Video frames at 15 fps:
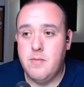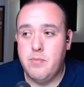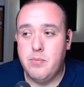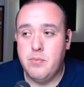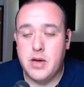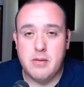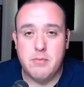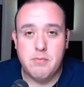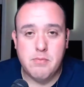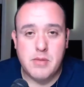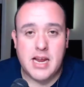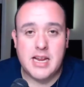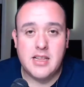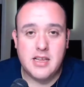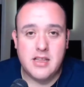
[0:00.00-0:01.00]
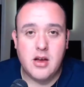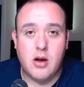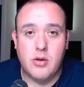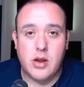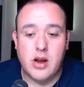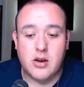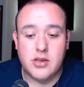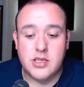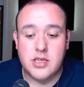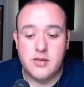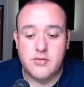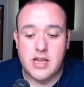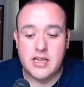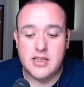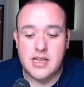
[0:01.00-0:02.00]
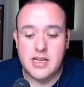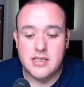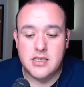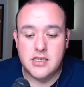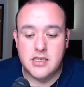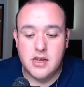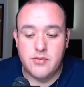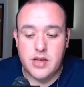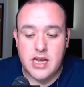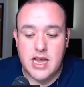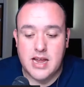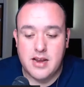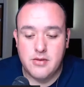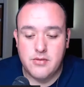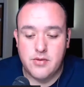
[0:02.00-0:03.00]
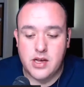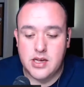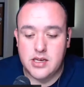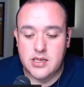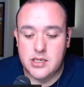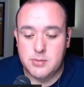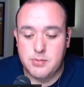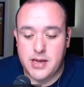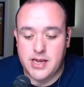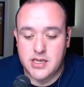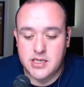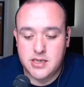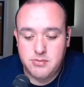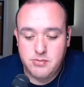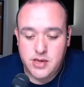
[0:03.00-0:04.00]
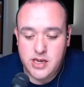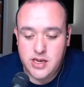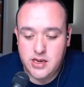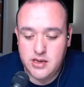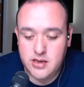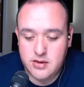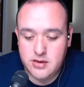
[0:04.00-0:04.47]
but mainly the ODR stuff. That that's the stuff that kind of uh, speaks to me